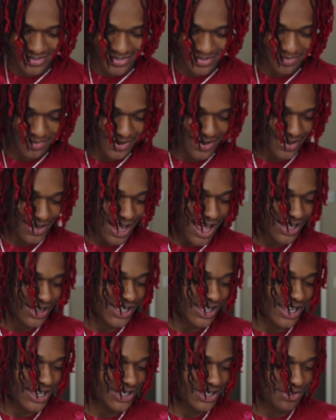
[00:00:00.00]
bruh, I
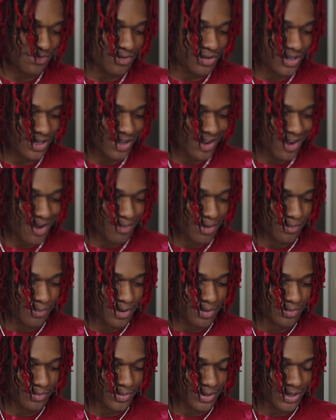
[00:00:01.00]
think I just wanted to call my
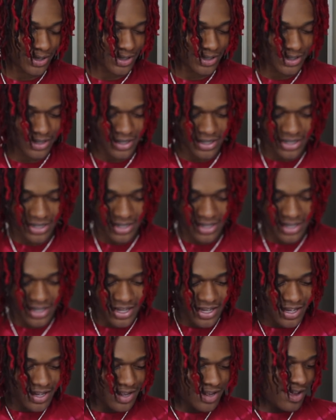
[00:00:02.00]
mom, bruh.
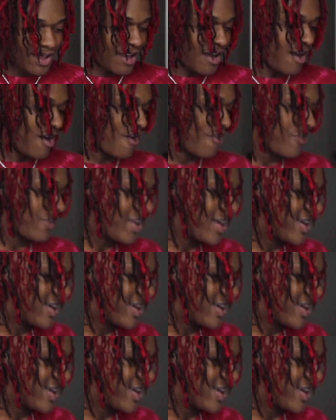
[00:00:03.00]
I don't feel